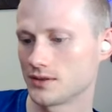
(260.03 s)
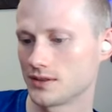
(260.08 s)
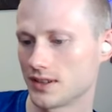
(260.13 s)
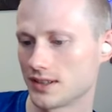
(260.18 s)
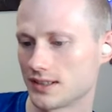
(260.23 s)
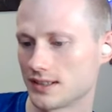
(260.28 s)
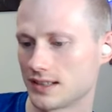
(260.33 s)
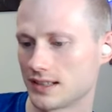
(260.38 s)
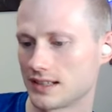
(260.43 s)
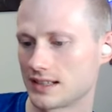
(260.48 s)

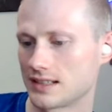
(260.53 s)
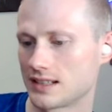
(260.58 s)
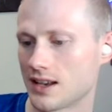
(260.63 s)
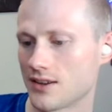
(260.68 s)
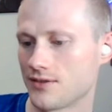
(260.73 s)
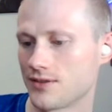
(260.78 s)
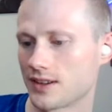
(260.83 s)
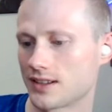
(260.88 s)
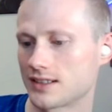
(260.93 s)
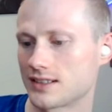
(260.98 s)
let's see,
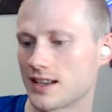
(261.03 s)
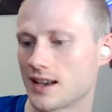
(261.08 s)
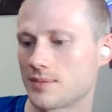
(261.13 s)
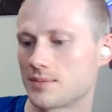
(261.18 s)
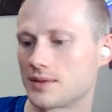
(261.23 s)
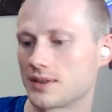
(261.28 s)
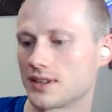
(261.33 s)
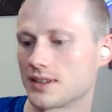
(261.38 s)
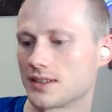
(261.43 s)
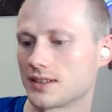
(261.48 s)

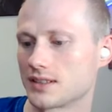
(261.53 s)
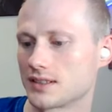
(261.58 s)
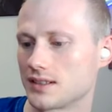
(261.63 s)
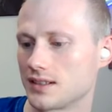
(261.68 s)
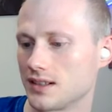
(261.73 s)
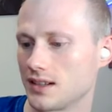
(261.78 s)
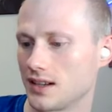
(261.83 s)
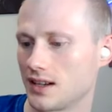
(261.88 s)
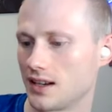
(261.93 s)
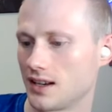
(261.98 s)
self-acceptance.